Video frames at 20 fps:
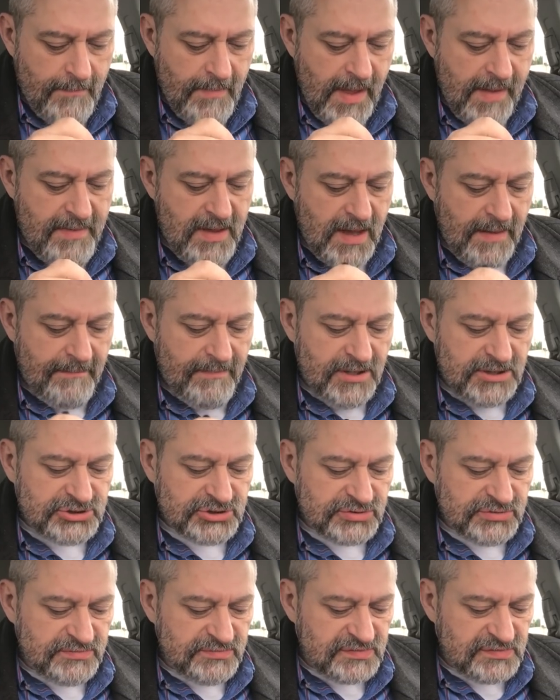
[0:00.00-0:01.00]
maybe a
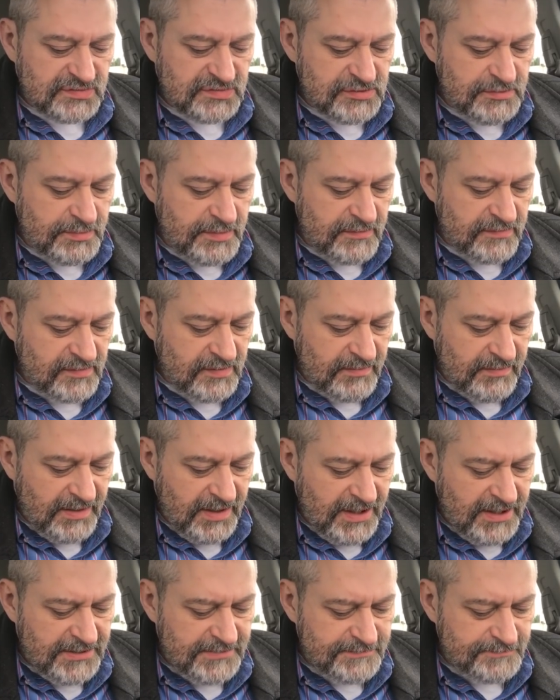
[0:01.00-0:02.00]
mushroom soup of some
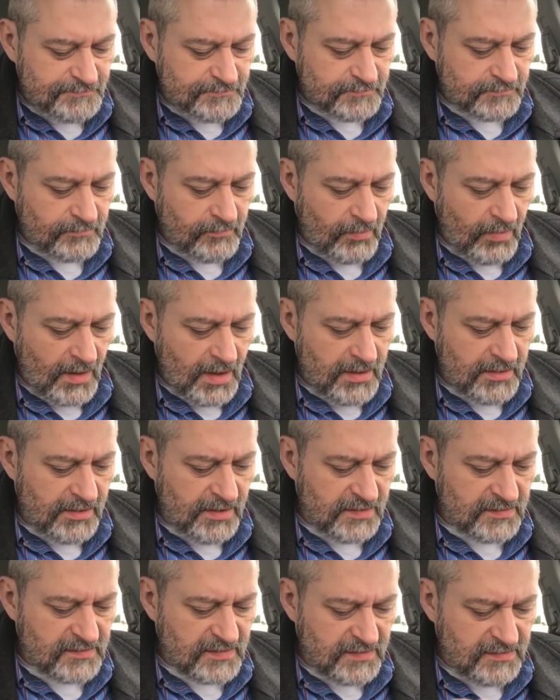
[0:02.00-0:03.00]
kind.
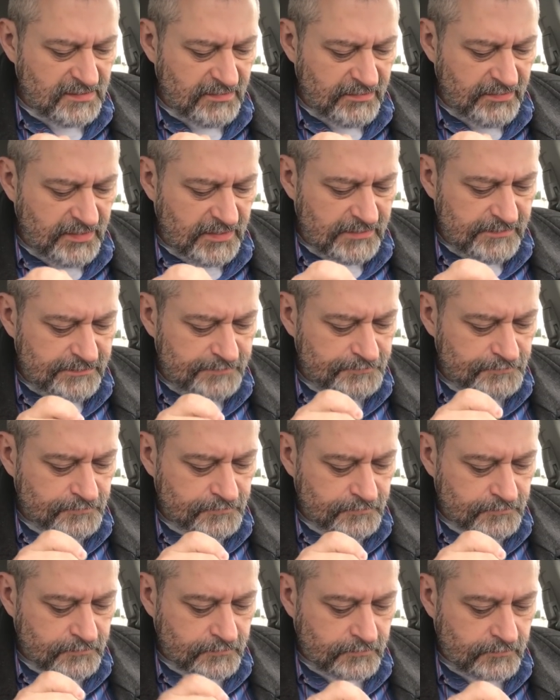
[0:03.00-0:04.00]
No, it's got something
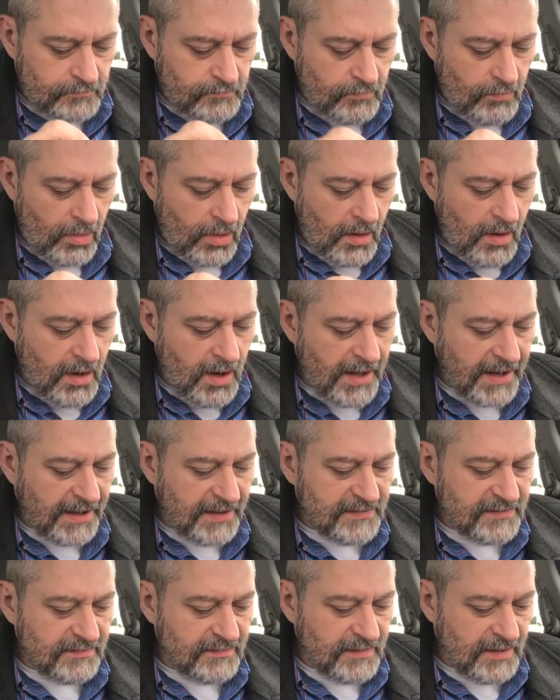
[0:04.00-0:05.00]
like
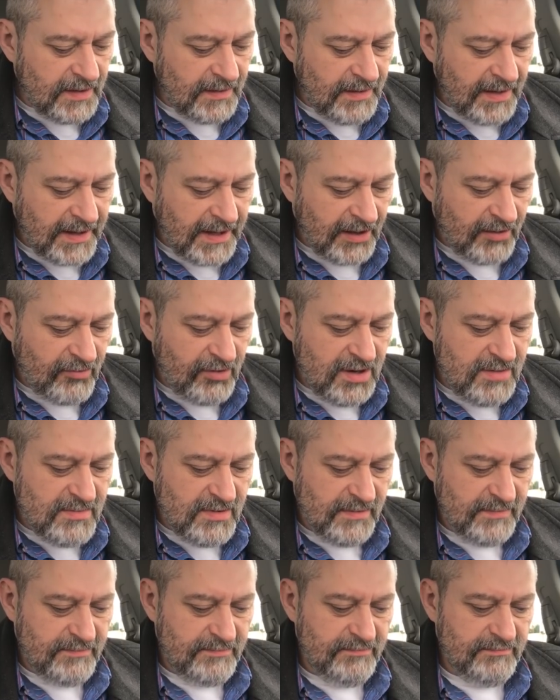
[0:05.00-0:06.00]
a cream
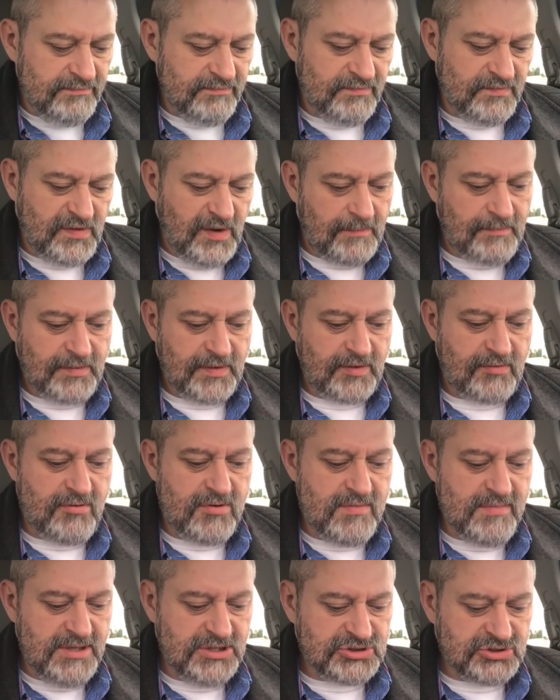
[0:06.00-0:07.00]
of something, cream
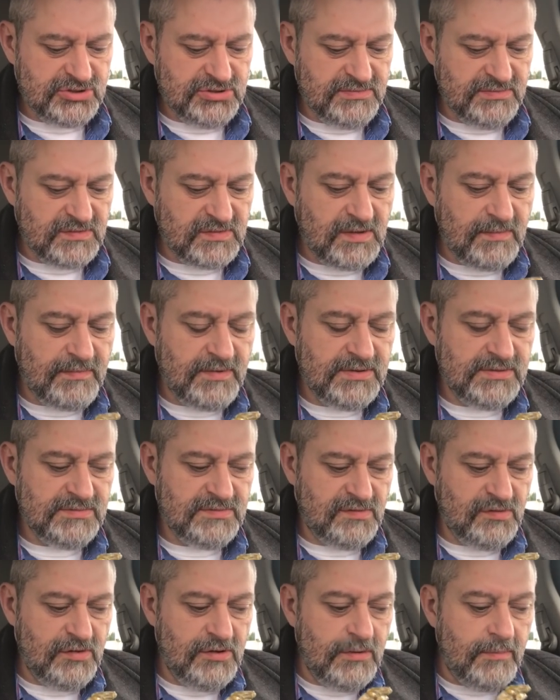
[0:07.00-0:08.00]
of mushroom or something
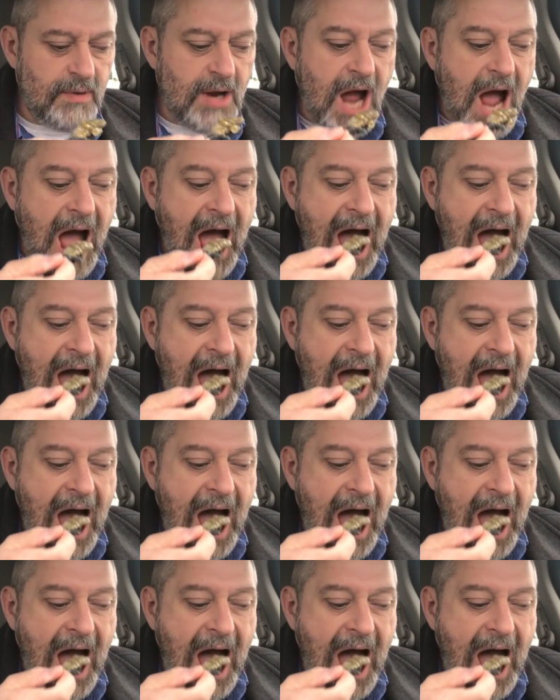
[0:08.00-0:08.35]
soup.